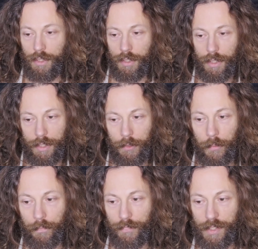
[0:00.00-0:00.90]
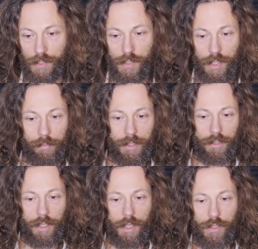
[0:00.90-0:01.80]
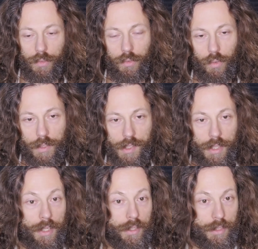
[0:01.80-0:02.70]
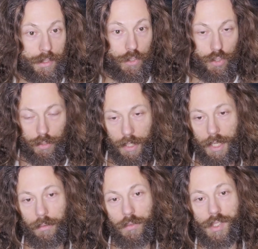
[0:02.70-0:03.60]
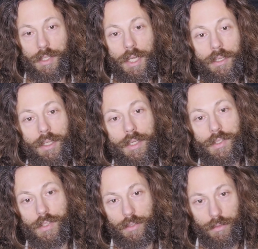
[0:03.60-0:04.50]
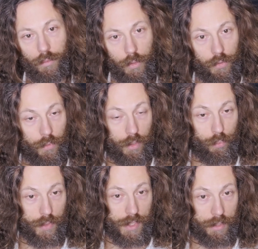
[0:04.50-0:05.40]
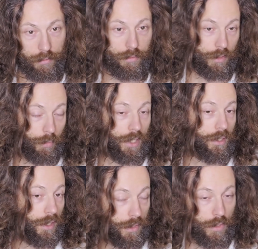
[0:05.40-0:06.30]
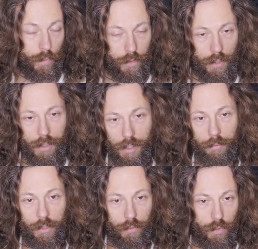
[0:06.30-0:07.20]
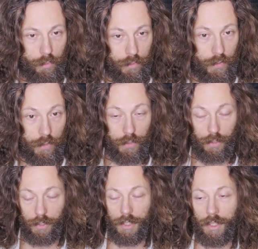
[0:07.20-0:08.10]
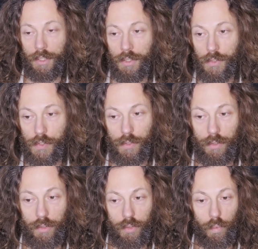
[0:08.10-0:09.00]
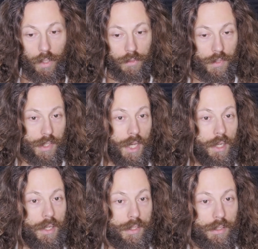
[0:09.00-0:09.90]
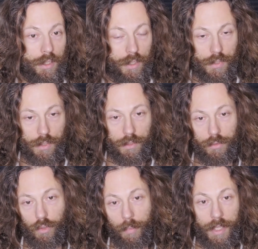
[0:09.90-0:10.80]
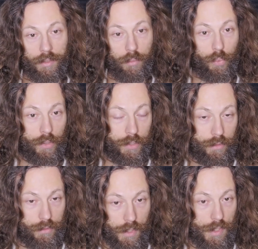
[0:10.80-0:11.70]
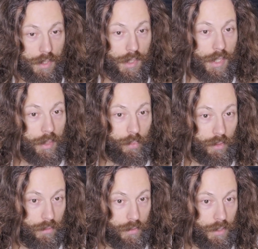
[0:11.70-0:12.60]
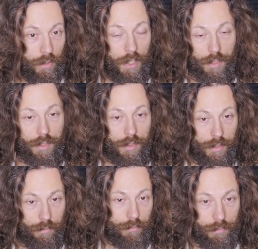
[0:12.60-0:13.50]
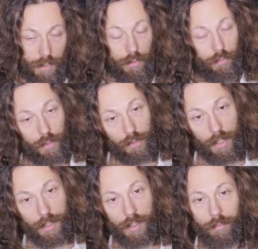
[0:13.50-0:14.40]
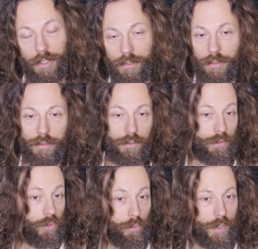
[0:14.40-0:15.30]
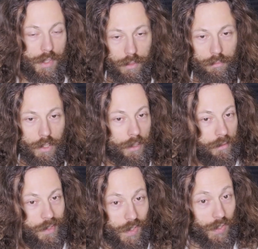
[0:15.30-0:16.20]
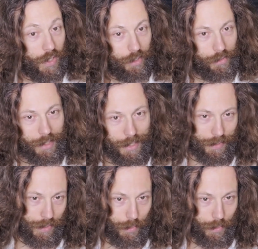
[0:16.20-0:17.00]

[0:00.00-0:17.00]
Now, this is something that has to do with stylization, how you stylize what you represent. In many cases, we're talking about a human figure here. So you want to stylize things to make them prettier. This is a staple of Neoclassicism. If we are talking about analytical cubism, not necessarily the case.